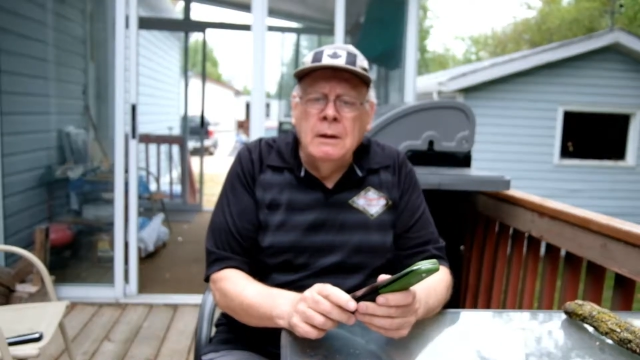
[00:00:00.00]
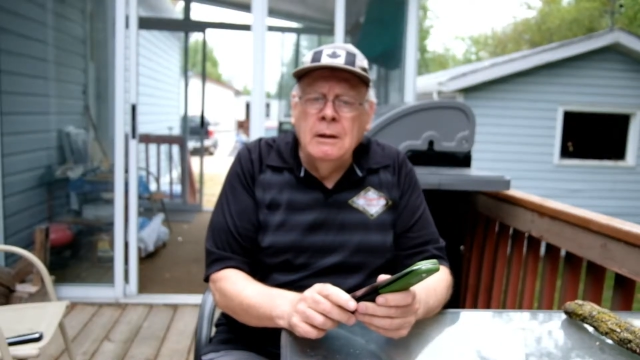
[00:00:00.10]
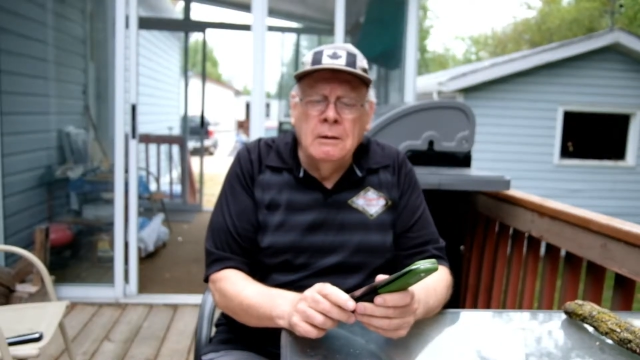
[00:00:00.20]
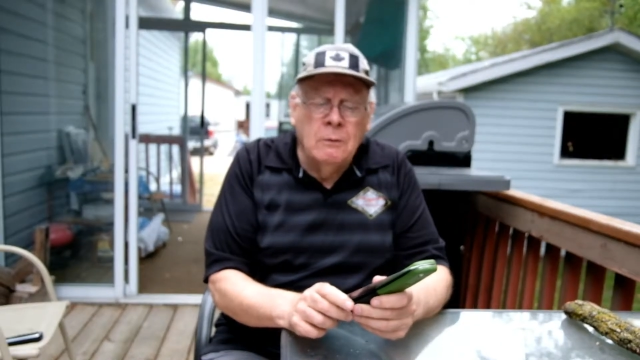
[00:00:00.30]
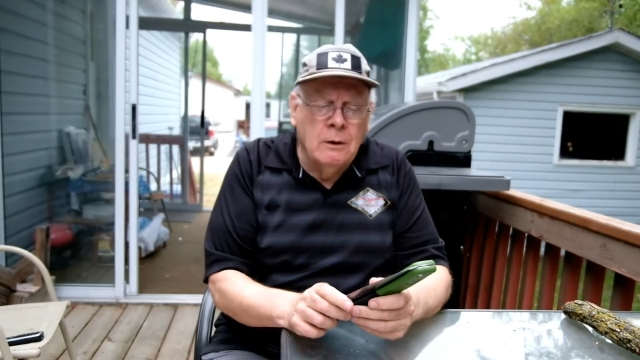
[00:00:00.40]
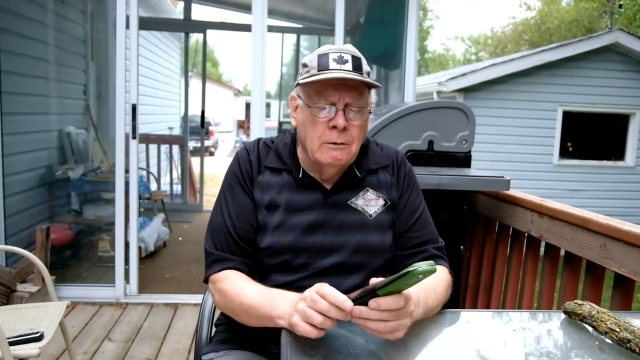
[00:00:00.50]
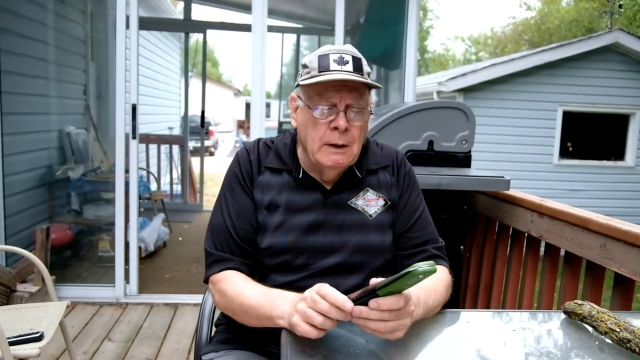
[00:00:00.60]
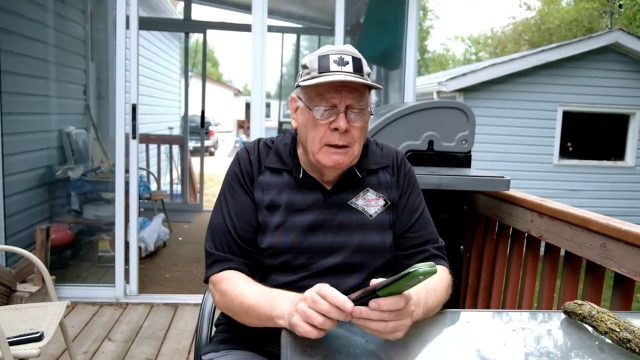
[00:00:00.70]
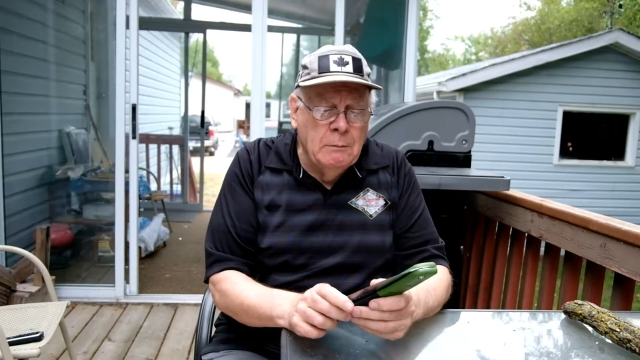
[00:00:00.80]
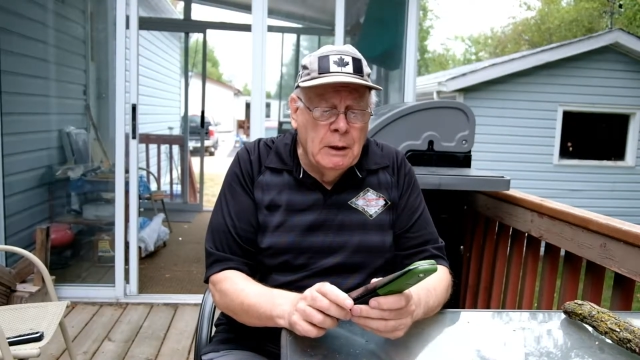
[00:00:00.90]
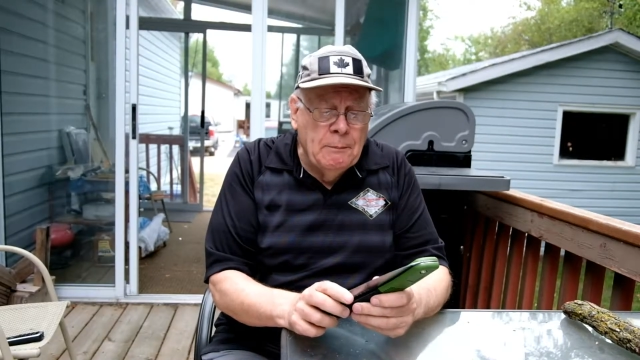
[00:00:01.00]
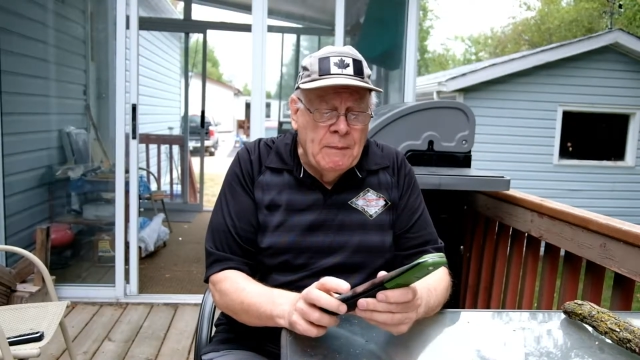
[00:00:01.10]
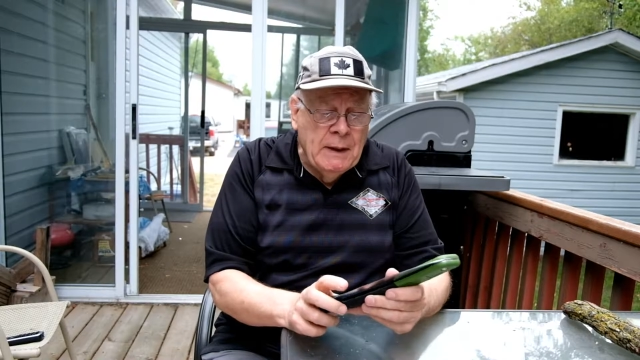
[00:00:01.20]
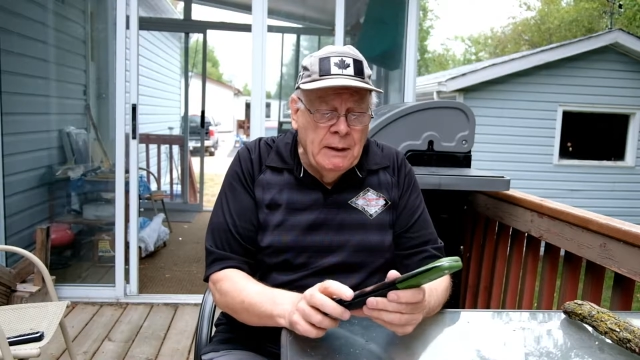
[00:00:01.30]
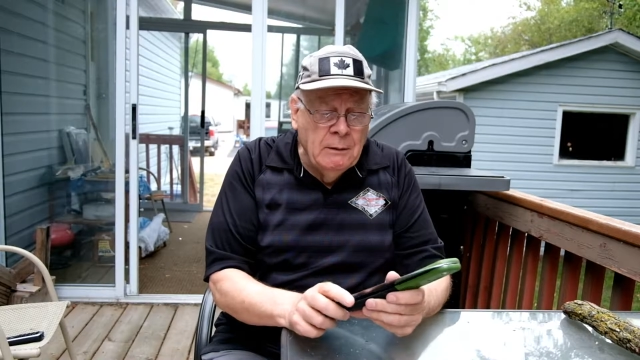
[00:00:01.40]
and it worked great. But
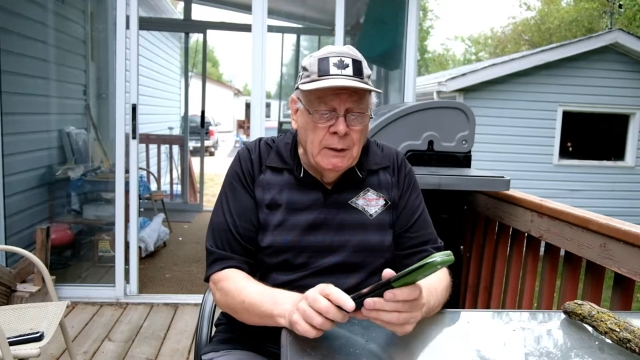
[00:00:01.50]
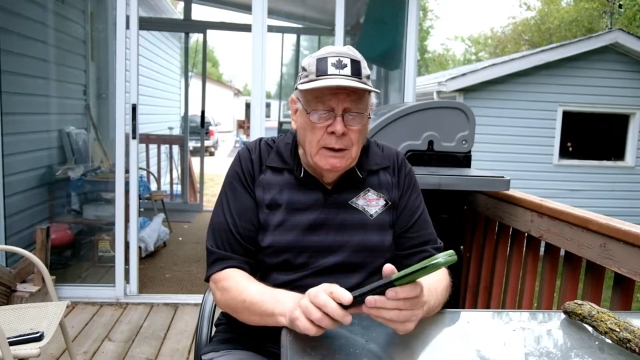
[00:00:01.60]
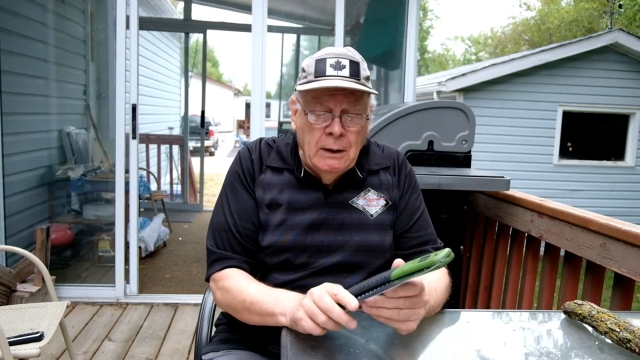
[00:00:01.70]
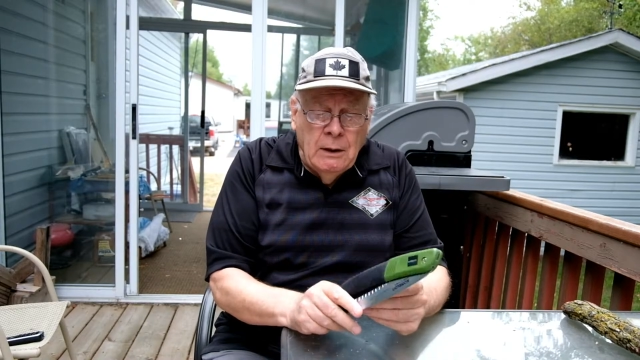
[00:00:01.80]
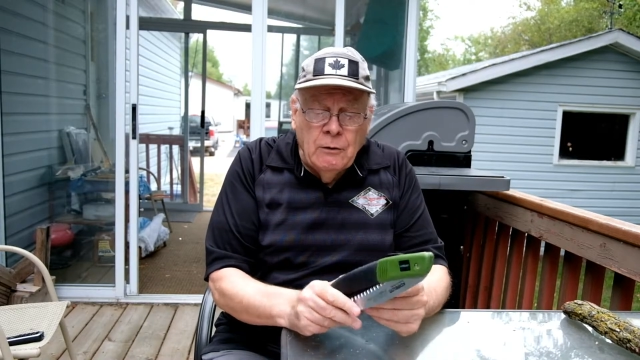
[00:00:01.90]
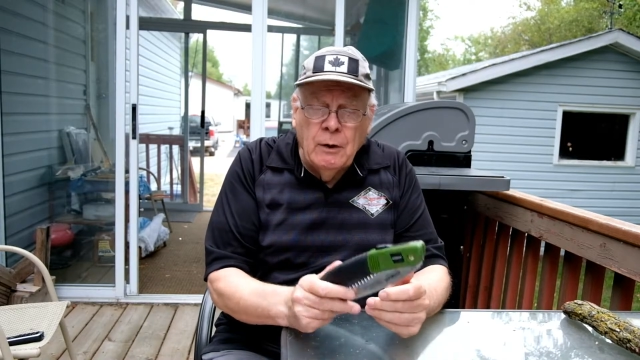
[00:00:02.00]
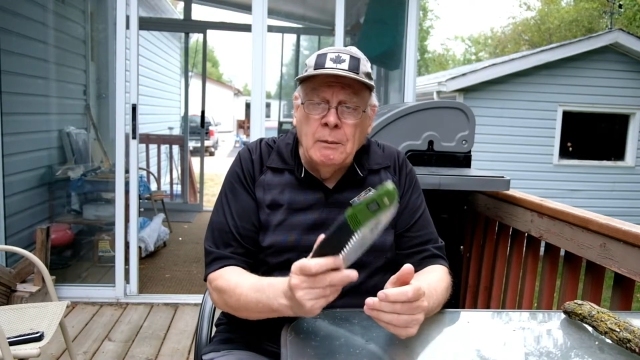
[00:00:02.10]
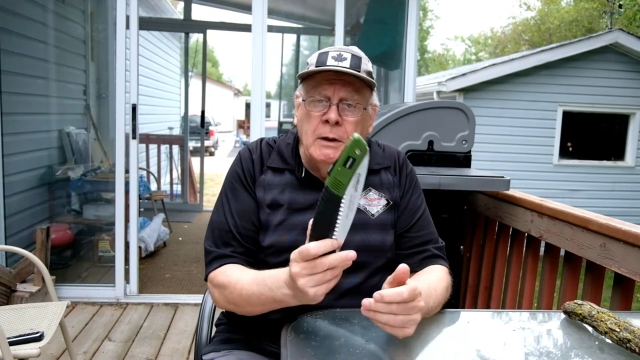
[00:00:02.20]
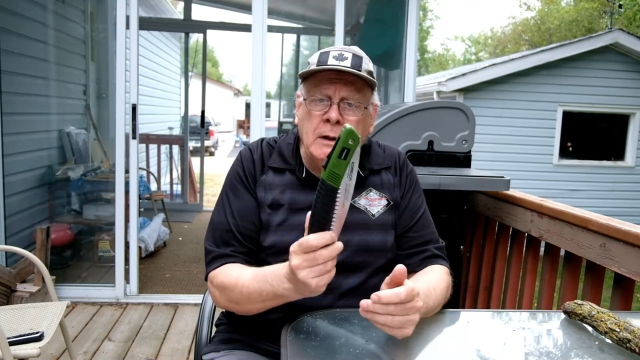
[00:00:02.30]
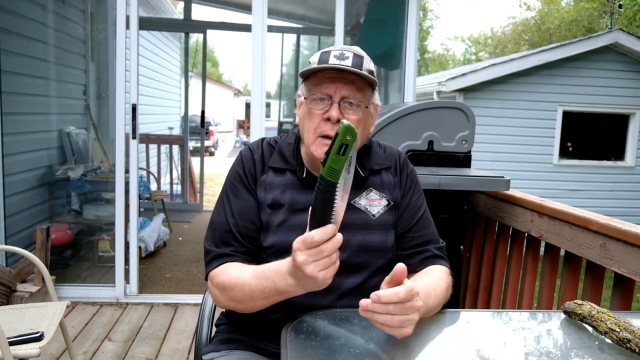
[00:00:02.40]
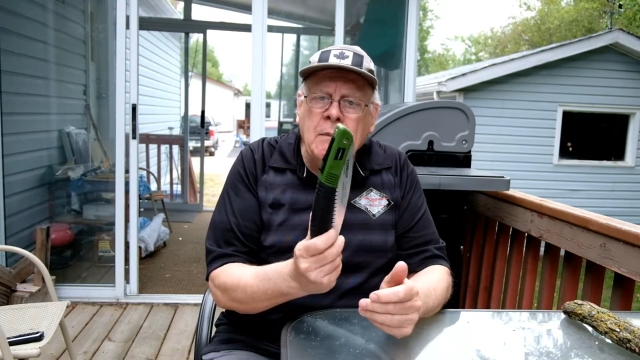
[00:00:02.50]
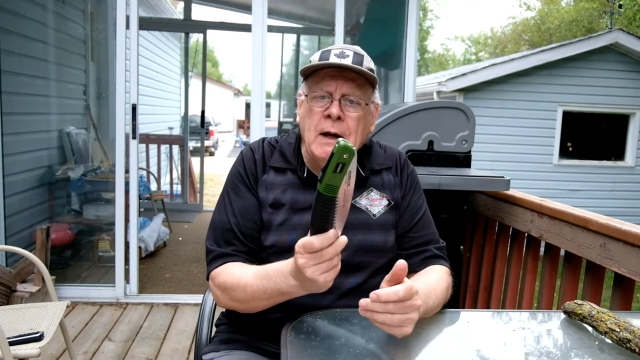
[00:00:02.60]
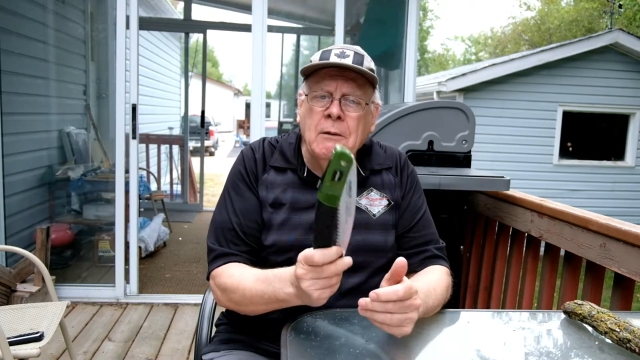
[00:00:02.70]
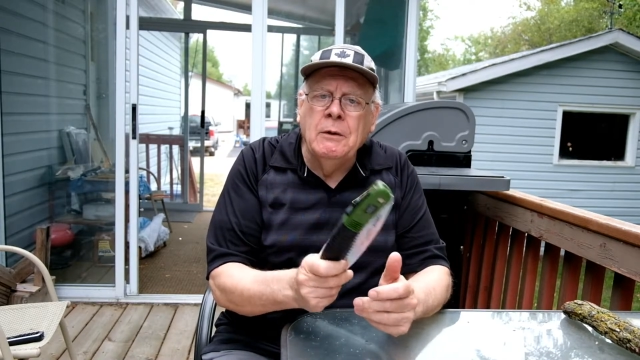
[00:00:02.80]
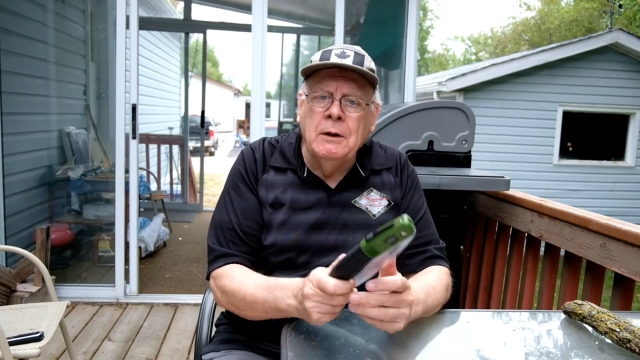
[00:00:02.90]
anyway, so I'm going to keep
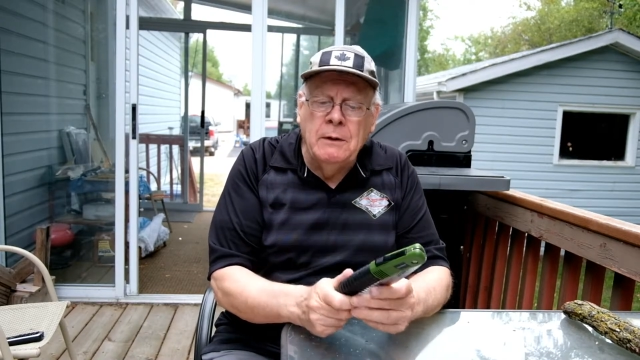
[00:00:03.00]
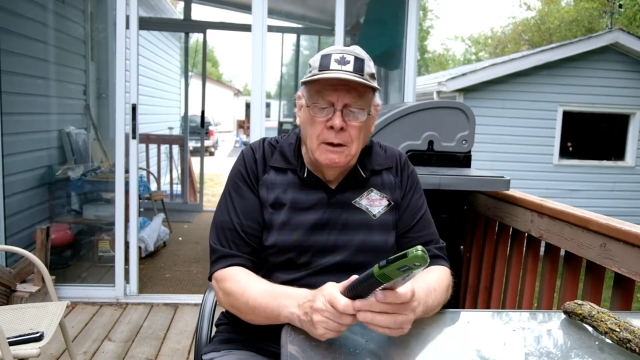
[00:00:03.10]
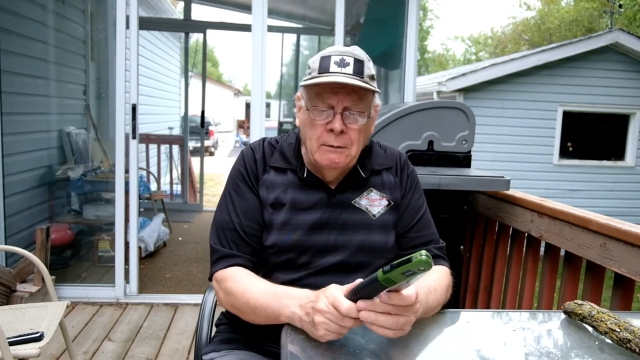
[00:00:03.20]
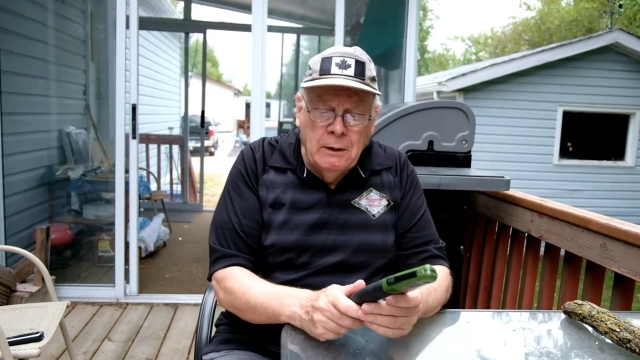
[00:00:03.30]
that one in there.